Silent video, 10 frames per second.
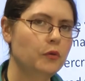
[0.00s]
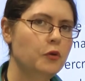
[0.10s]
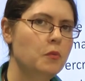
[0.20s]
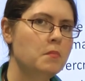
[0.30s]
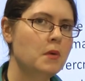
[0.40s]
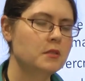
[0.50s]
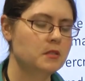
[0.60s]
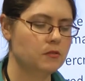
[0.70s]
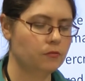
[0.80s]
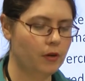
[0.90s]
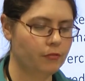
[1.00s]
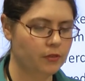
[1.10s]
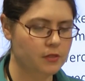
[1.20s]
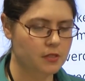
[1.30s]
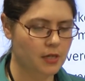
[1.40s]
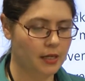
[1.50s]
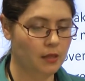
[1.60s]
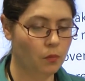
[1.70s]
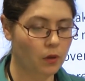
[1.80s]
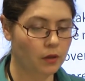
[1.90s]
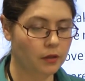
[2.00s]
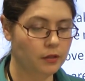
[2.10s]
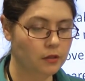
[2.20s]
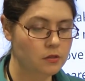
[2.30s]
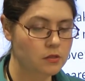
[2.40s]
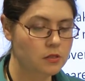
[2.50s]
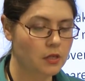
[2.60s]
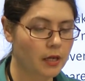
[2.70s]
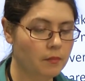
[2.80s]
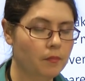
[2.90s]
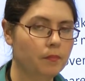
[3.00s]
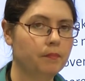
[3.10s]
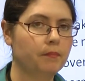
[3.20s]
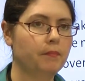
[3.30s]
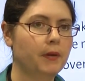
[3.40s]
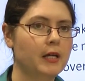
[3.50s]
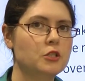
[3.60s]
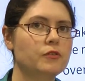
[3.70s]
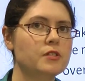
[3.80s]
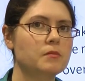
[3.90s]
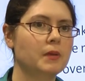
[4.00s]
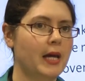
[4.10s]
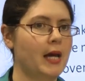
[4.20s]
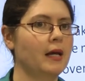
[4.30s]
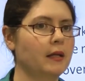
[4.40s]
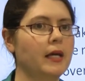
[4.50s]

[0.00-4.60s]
You must reference any work used. Plagiarism can